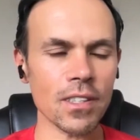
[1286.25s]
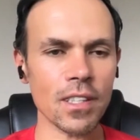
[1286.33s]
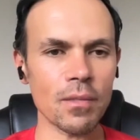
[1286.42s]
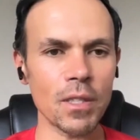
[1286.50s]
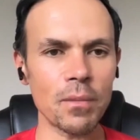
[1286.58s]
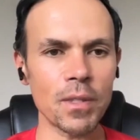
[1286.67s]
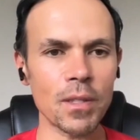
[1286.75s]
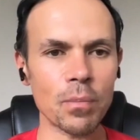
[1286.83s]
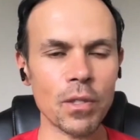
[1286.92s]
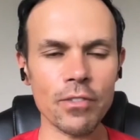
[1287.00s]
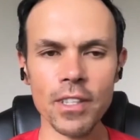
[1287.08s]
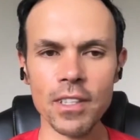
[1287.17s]
that maybe are
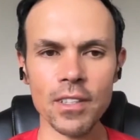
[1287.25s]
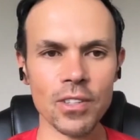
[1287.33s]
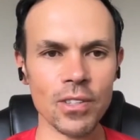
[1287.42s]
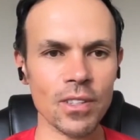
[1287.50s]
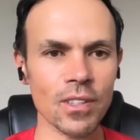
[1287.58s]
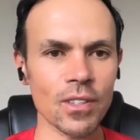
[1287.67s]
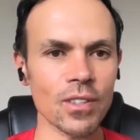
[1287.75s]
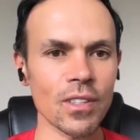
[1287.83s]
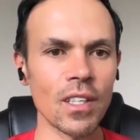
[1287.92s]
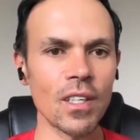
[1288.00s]
provocateurs